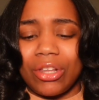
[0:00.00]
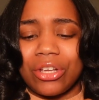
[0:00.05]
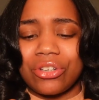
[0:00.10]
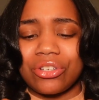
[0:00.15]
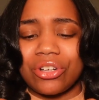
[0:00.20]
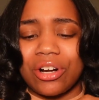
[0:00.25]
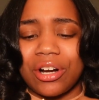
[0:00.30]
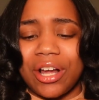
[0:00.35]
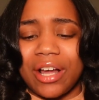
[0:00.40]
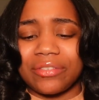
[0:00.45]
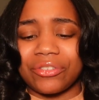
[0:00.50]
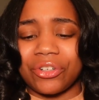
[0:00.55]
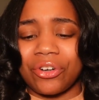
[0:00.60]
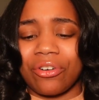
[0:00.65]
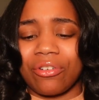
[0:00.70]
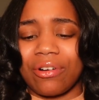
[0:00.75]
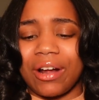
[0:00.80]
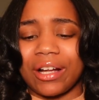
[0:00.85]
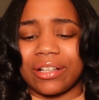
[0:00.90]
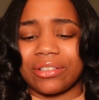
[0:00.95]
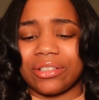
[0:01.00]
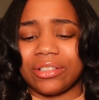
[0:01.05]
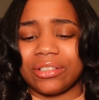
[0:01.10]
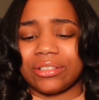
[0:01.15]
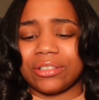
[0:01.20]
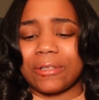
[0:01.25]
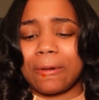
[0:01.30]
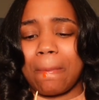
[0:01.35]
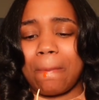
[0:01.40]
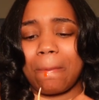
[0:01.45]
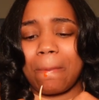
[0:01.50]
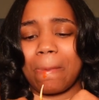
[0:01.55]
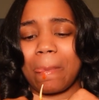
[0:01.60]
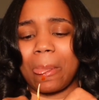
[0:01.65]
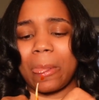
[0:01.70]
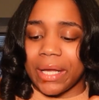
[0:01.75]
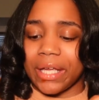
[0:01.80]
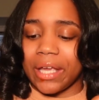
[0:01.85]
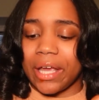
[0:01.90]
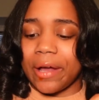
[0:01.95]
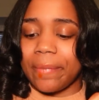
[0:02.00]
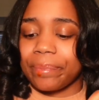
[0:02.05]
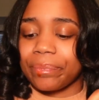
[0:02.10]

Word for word: Sorry, I had to crack this. But yeah.